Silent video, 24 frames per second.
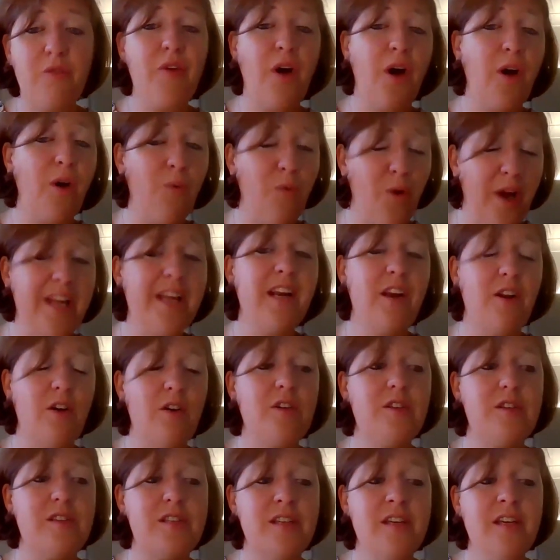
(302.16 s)
of our weight
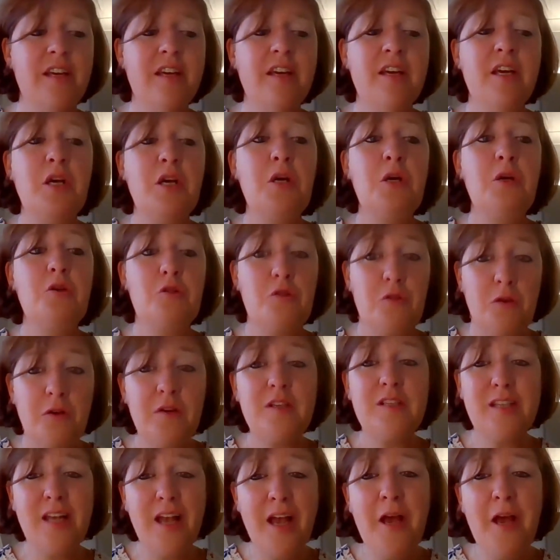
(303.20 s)
loss
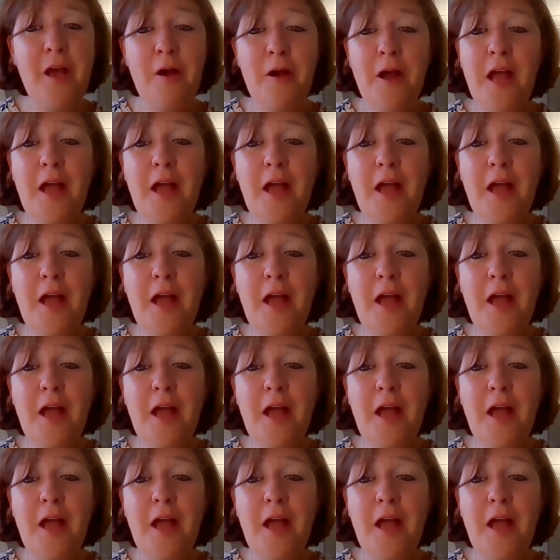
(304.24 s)
drugs. So